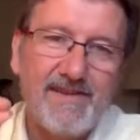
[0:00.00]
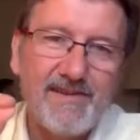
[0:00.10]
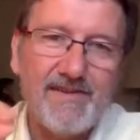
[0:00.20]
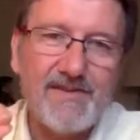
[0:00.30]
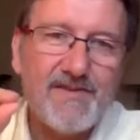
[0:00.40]

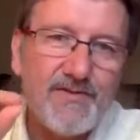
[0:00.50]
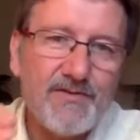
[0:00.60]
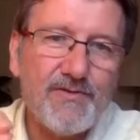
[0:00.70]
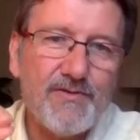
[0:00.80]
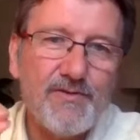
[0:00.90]
that there's
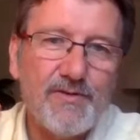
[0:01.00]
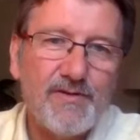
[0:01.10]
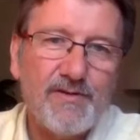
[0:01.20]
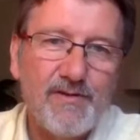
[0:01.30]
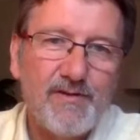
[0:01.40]
two
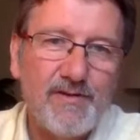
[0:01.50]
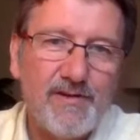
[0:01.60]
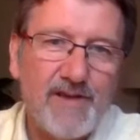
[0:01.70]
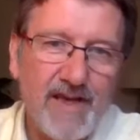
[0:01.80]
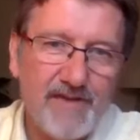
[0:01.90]

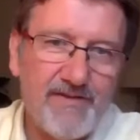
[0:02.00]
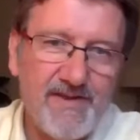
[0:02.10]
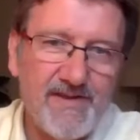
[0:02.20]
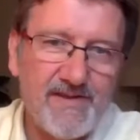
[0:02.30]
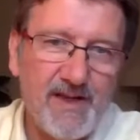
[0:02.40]

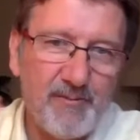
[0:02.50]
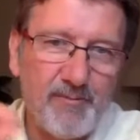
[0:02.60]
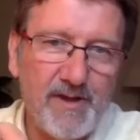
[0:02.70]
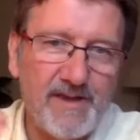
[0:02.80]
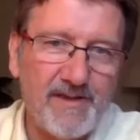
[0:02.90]
energies at
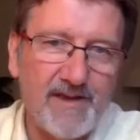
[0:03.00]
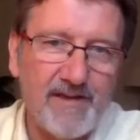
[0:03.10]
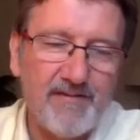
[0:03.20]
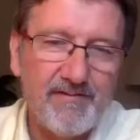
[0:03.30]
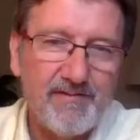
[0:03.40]
play in life.